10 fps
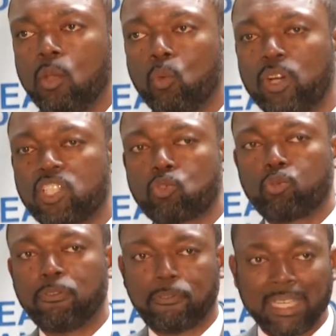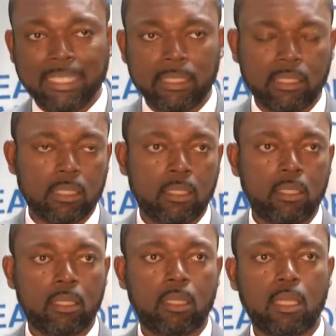was refined
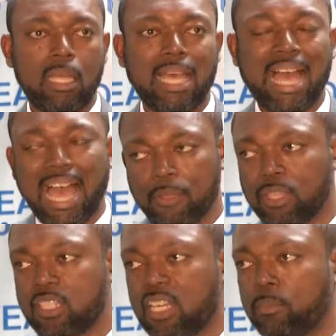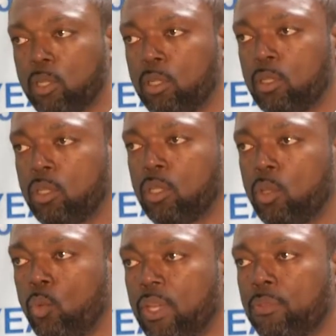at the table
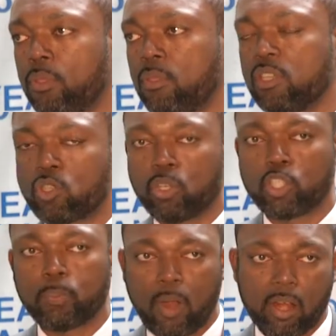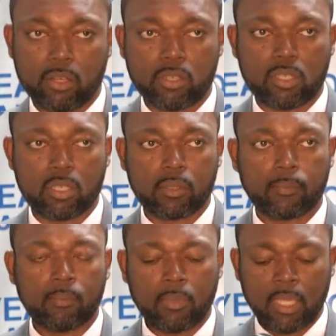with the social partners.
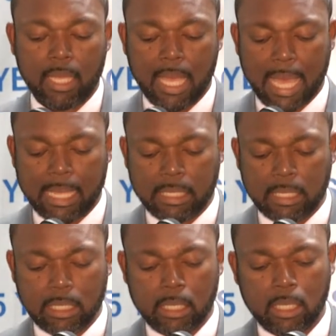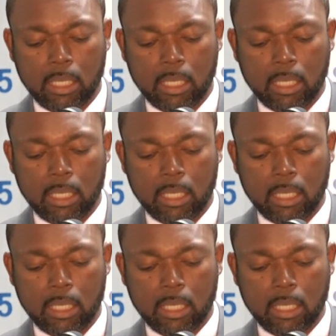And